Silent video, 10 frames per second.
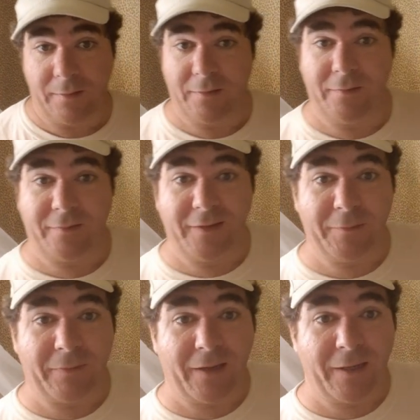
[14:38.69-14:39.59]
You see
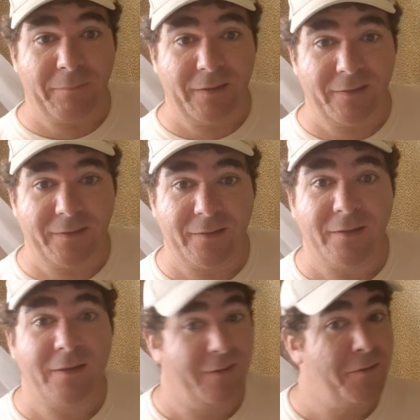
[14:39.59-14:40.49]
it behind me?
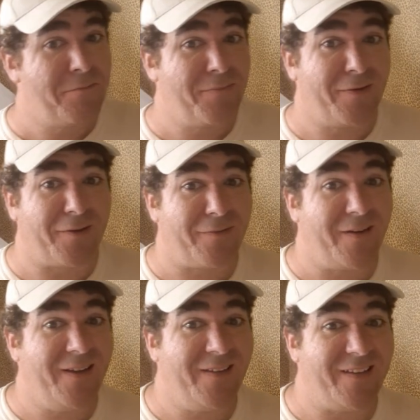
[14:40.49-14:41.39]
Pretty
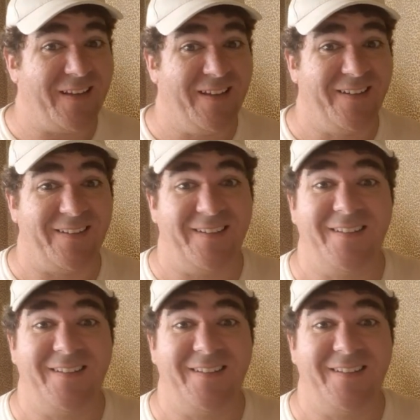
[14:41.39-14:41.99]
crazy, huh?